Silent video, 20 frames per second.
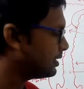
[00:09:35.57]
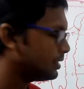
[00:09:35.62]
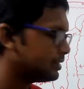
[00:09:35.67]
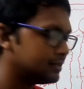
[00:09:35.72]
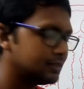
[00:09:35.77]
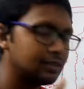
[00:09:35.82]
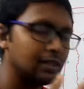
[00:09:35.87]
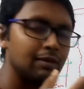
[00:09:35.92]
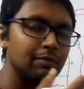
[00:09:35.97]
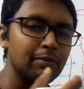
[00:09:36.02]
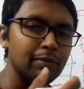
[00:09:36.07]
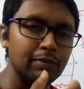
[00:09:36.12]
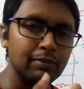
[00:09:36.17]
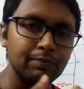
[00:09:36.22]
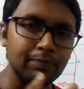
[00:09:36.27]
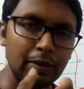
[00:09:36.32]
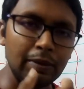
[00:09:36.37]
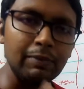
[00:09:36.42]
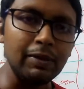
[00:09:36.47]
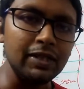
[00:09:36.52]
that is the
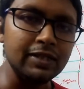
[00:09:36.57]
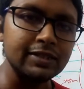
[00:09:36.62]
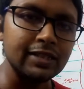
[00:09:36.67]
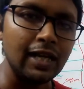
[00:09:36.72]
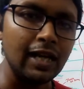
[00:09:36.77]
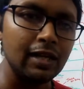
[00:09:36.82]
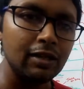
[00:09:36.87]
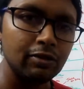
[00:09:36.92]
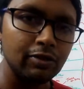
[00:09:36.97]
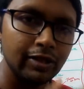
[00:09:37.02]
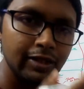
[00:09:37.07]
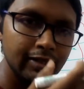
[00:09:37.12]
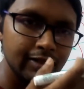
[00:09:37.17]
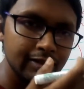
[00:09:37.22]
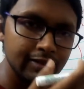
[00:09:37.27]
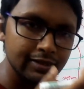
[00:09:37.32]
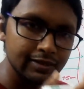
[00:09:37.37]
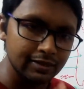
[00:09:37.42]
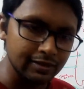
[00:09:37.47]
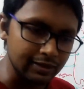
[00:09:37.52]
female child, when
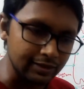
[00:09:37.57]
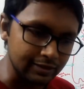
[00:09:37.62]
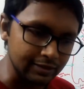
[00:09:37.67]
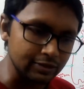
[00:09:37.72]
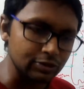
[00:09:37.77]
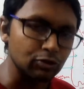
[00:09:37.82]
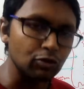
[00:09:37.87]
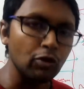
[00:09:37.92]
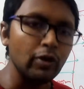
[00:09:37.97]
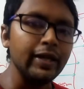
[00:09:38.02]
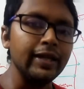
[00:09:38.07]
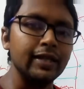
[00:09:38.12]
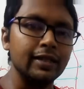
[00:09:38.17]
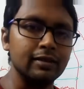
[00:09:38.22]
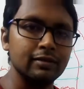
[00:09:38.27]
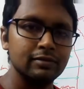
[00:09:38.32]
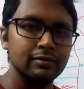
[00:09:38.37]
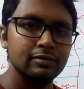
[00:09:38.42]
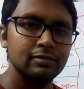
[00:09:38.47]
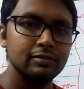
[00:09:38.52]
it is
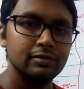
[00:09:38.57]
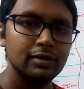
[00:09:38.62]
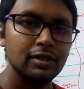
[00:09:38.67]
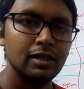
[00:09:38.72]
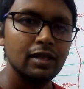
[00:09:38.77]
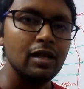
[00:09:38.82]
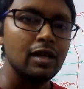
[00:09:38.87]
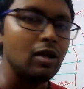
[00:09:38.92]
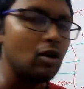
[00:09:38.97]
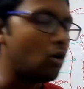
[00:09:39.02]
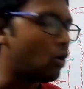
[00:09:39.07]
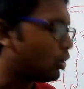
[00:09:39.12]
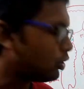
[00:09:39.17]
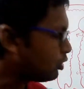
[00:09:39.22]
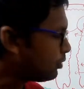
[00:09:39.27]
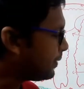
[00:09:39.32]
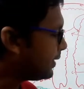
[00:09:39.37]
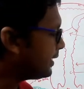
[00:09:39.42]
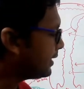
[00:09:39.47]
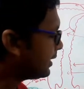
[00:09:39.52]
growing,
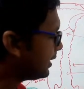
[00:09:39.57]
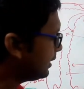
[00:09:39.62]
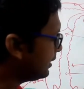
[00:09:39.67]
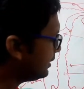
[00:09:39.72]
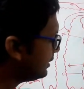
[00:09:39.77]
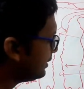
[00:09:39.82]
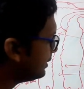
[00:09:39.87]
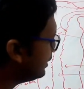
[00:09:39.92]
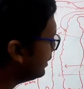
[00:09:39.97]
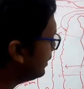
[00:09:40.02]
automatically